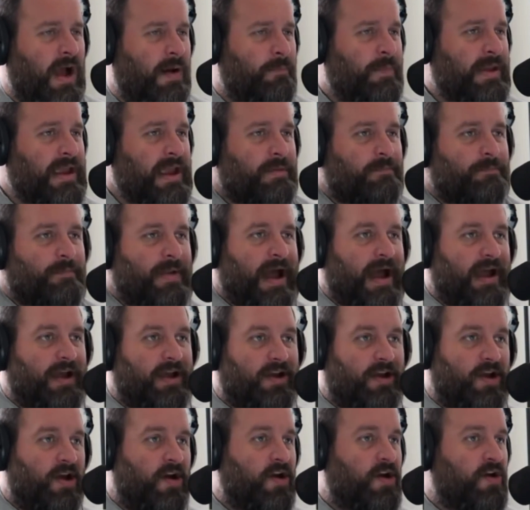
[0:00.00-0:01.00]
I, me and my
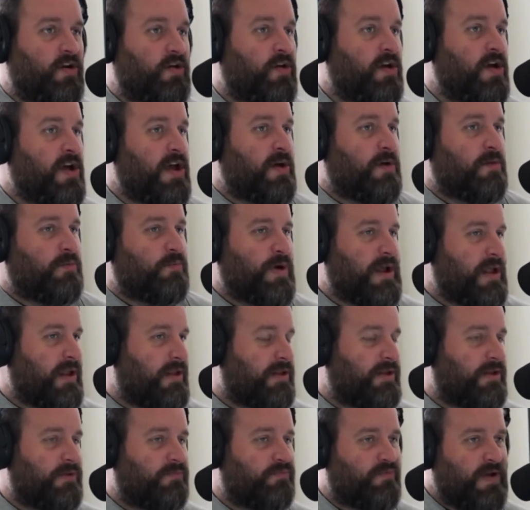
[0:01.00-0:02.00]
girl were
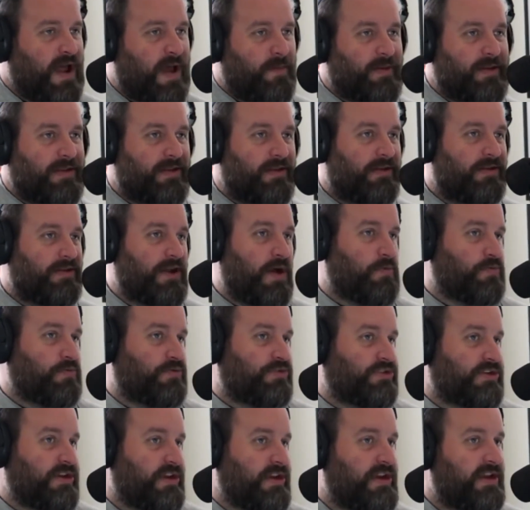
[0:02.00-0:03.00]
rubbing the
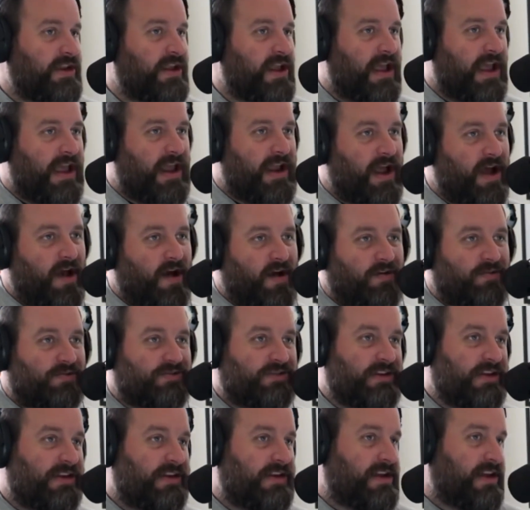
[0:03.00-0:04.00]
lotion, and all
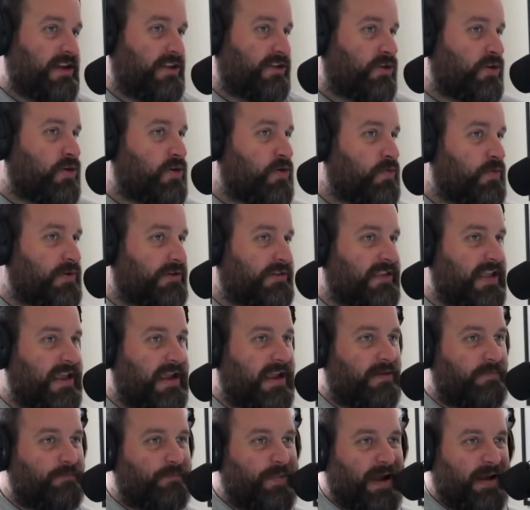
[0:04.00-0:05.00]
she can do was
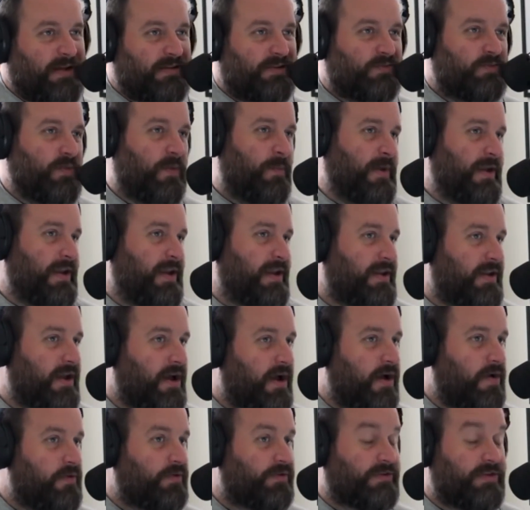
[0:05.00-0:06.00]
think about swimming in
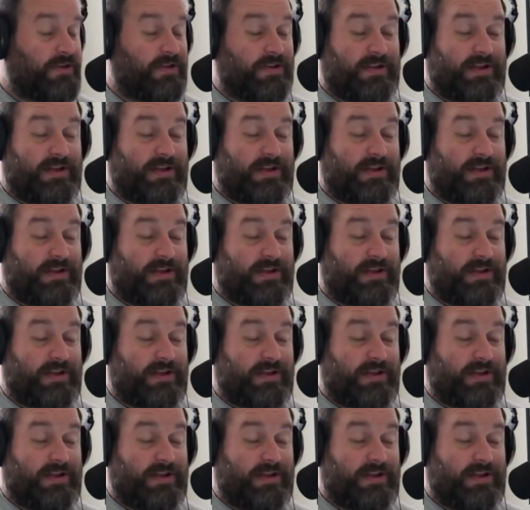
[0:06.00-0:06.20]
the ocean.